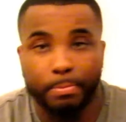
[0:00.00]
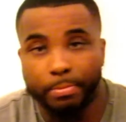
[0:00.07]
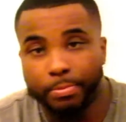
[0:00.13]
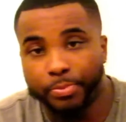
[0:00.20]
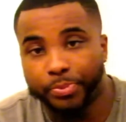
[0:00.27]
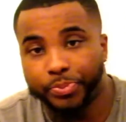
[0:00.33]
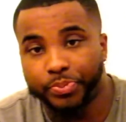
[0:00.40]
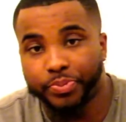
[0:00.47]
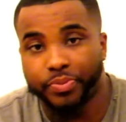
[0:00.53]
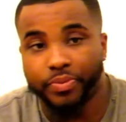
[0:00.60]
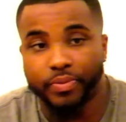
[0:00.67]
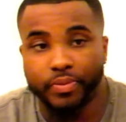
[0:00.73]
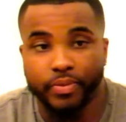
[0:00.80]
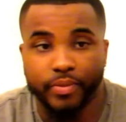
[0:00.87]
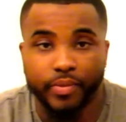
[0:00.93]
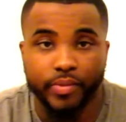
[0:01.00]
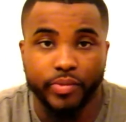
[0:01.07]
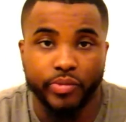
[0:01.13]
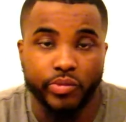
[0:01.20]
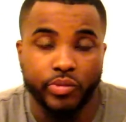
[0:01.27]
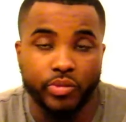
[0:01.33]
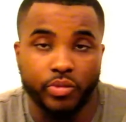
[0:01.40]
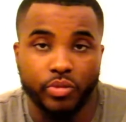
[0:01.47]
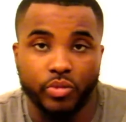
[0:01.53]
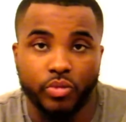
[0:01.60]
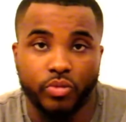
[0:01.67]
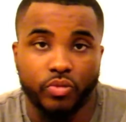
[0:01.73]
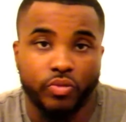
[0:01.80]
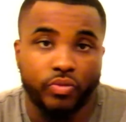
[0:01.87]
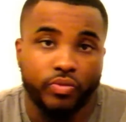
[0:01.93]

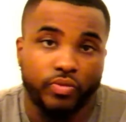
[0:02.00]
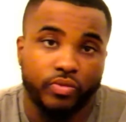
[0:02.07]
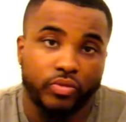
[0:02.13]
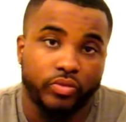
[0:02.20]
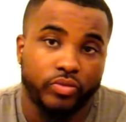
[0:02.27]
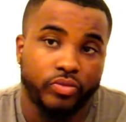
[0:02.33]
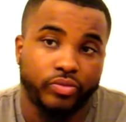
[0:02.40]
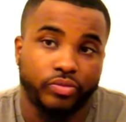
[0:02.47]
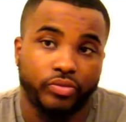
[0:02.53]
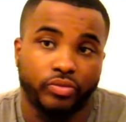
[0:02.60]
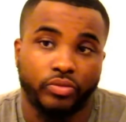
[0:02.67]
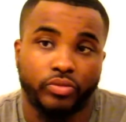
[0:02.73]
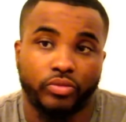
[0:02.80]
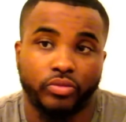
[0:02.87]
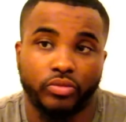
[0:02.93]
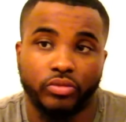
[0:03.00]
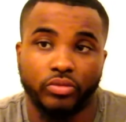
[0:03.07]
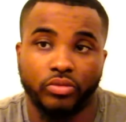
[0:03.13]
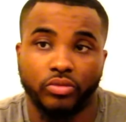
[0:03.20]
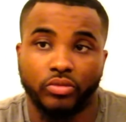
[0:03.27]
No words are spoken by the person on screen.